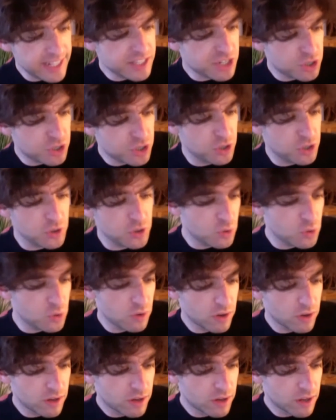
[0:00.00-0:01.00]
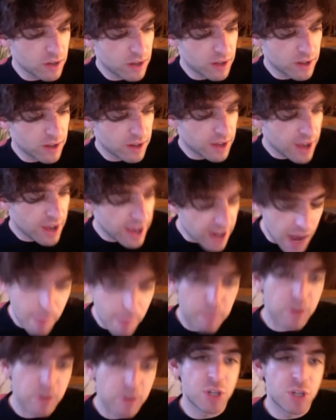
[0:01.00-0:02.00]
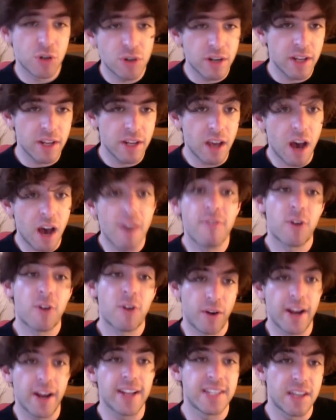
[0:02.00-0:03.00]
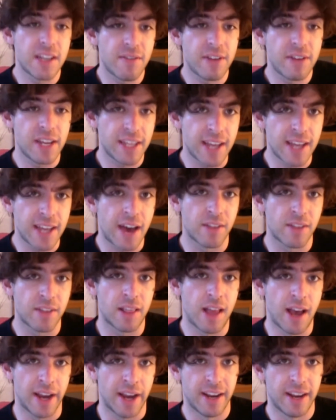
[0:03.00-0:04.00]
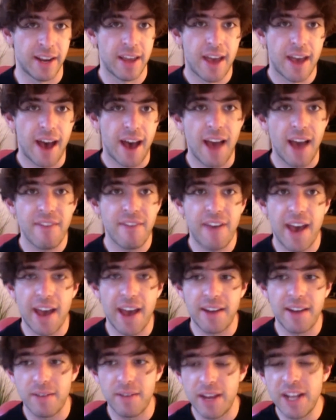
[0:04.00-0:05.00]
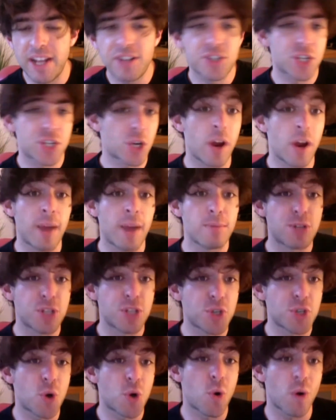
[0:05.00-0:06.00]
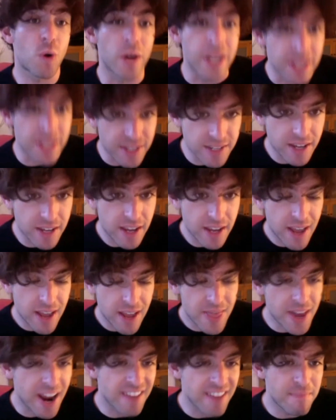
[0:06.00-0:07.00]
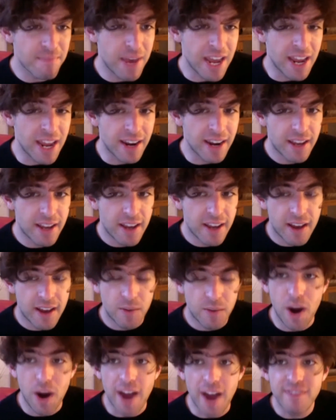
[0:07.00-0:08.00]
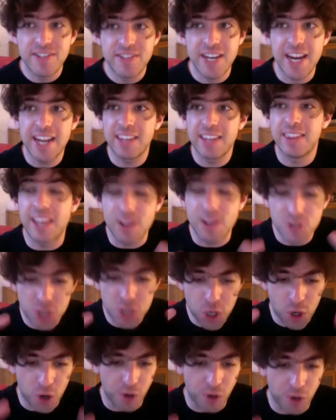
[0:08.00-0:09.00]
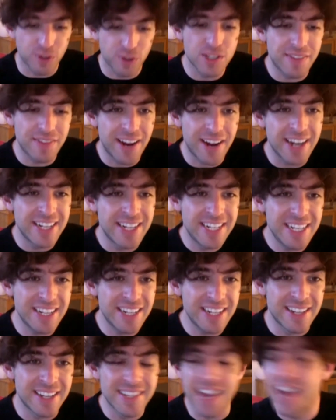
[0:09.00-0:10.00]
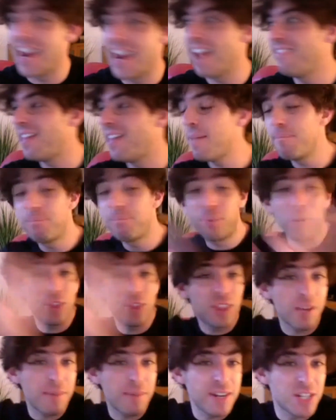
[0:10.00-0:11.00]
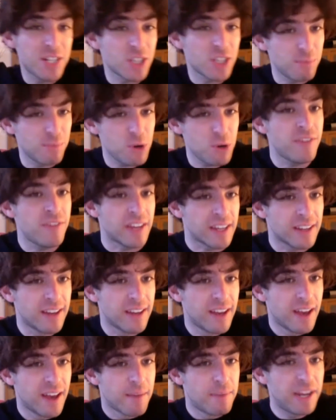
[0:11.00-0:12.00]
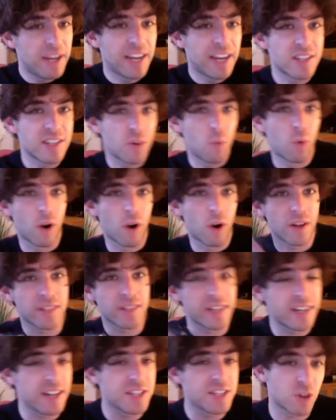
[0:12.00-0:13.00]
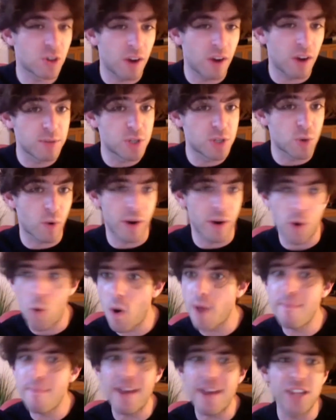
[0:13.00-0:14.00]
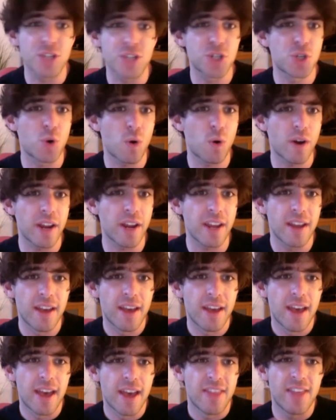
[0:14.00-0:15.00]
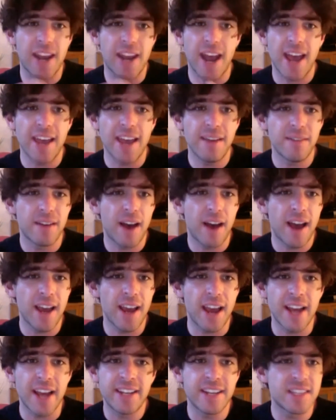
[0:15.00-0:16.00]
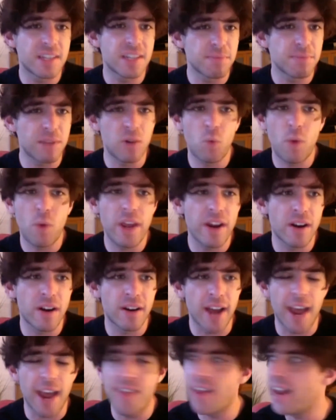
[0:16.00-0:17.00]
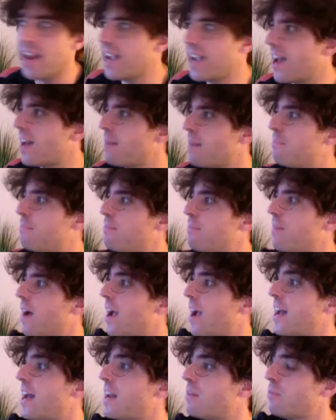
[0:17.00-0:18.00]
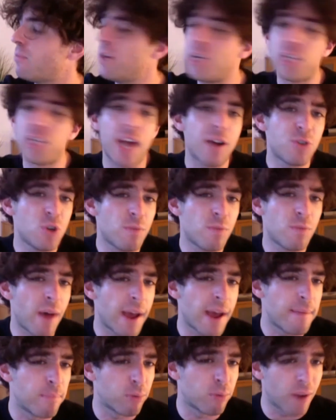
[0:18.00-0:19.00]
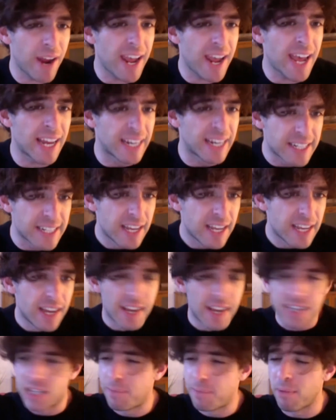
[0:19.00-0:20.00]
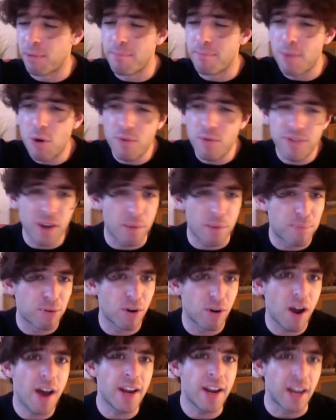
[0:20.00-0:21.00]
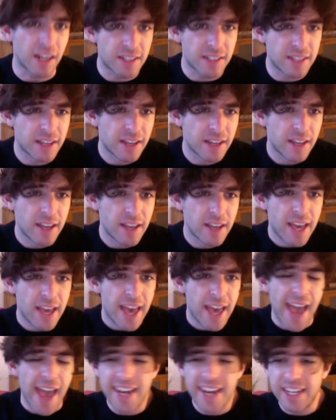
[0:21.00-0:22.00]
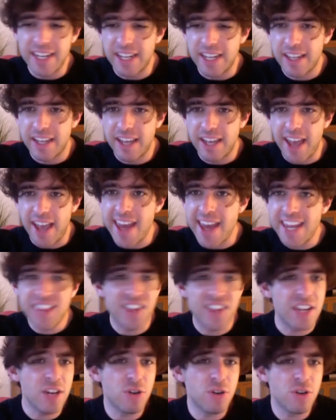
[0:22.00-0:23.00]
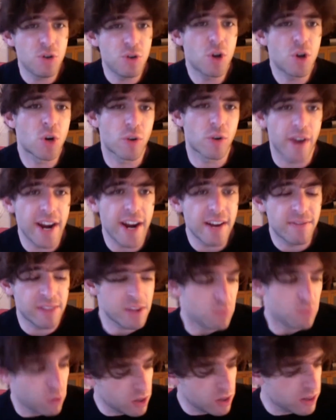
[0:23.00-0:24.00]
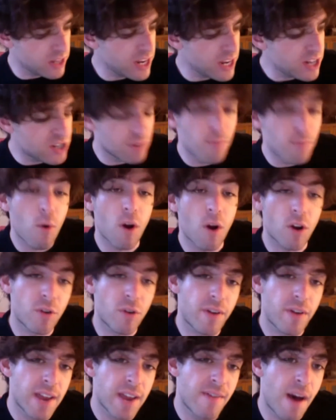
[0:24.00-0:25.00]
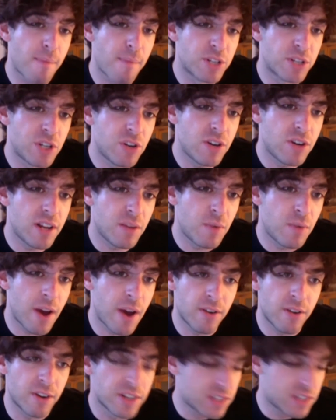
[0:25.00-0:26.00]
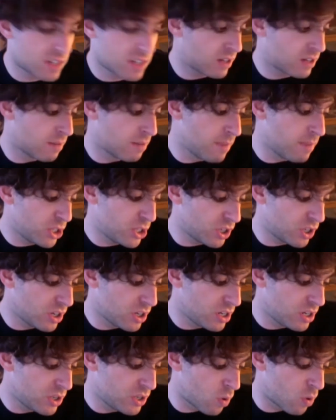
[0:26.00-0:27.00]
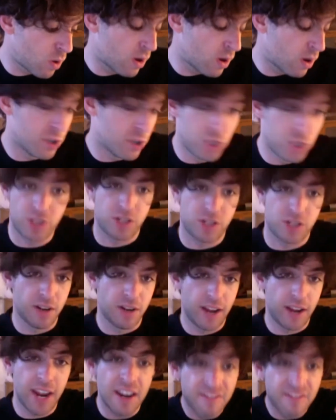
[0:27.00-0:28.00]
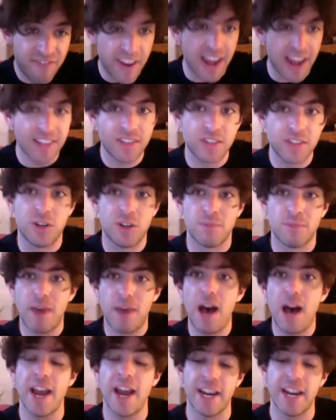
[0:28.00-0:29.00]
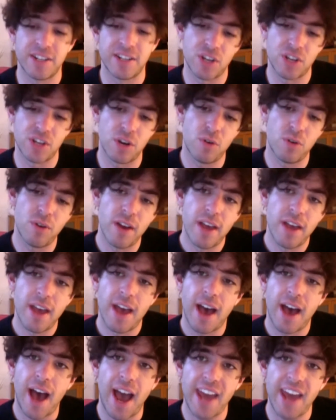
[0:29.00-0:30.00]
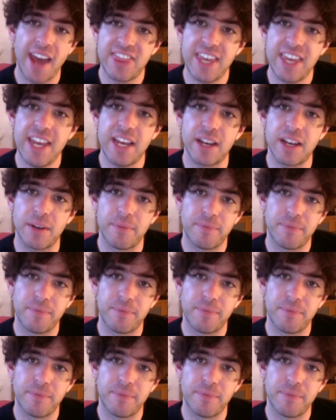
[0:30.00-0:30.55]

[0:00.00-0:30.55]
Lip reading: to an opportunity of creativity down the line. I've had Instagram stories that I've made where I've taken those kernels of ideas and I've then put them into the movie because it worked in an Instagram story. Or I made a story that I did something weird and then I got reached out to by a brand to promote their product. And anything you do creatively will lead to more creative opportunity, whether it's commissioned or just advances your mind. So I think